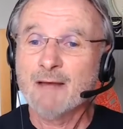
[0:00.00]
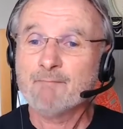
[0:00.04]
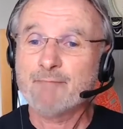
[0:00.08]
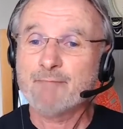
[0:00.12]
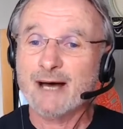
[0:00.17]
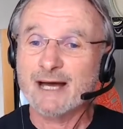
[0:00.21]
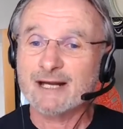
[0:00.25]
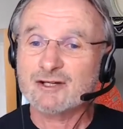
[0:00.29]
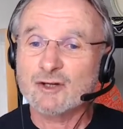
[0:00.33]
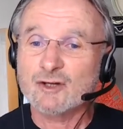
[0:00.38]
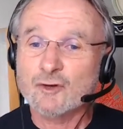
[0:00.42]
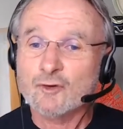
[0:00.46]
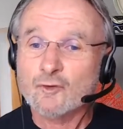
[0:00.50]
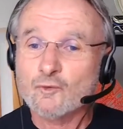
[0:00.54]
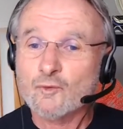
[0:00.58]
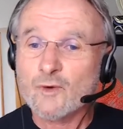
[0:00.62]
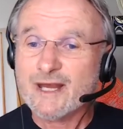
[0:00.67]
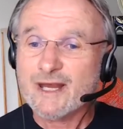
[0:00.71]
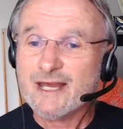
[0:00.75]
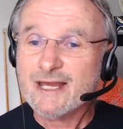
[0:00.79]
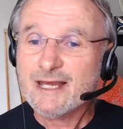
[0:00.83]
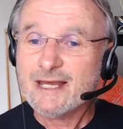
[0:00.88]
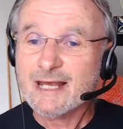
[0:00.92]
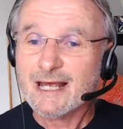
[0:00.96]
but
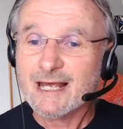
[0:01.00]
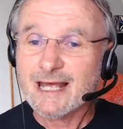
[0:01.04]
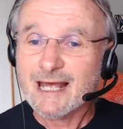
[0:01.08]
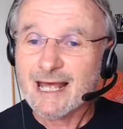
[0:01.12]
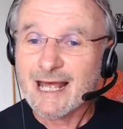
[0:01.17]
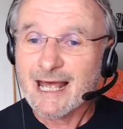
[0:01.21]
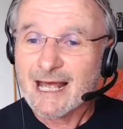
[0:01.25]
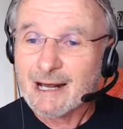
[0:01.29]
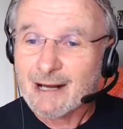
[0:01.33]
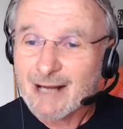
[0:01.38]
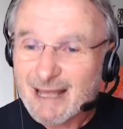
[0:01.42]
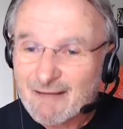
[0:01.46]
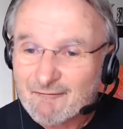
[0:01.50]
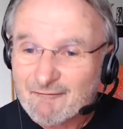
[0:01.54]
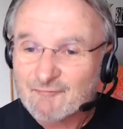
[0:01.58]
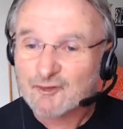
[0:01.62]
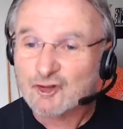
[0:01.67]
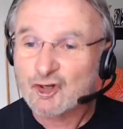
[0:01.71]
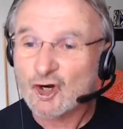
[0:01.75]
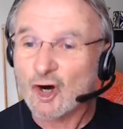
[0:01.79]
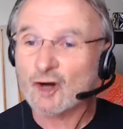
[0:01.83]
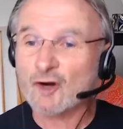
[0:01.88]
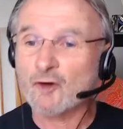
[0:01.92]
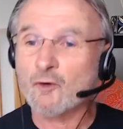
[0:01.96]
we have
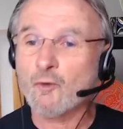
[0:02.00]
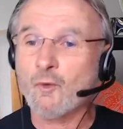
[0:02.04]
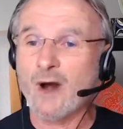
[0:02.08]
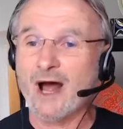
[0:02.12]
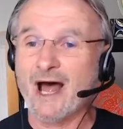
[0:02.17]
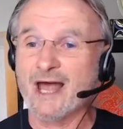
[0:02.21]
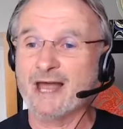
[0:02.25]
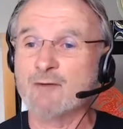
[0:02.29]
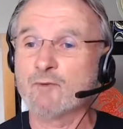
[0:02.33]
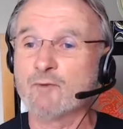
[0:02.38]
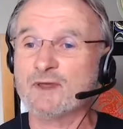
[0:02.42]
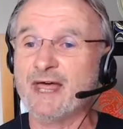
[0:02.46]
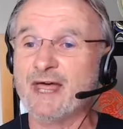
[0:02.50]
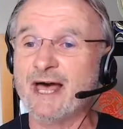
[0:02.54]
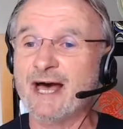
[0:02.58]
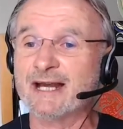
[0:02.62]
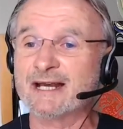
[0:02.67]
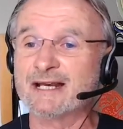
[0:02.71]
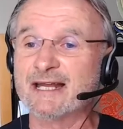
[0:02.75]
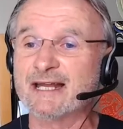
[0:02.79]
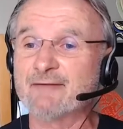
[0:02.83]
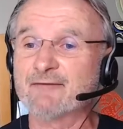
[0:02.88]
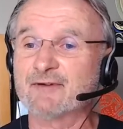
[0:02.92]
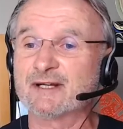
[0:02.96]
got away
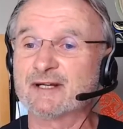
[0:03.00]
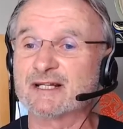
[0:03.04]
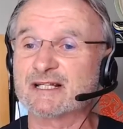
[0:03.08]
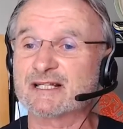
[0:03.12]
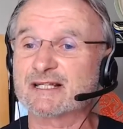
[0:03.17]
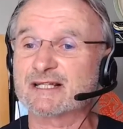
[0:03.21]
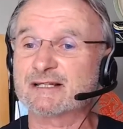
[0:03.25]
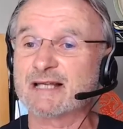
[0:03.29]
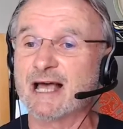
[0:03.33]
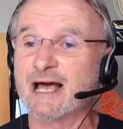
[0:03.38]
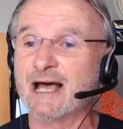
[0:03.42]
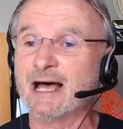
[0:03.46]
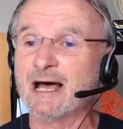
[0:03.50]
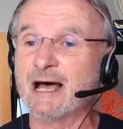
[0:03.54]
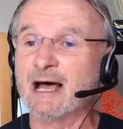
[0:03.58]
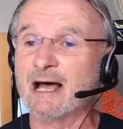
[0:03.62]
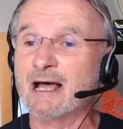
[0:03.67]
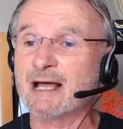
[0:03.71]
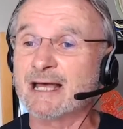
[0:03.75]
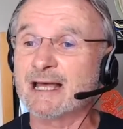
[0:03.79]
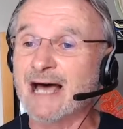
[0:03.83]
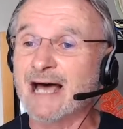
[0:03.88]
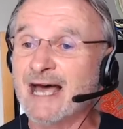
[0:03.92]
without an evidence uh,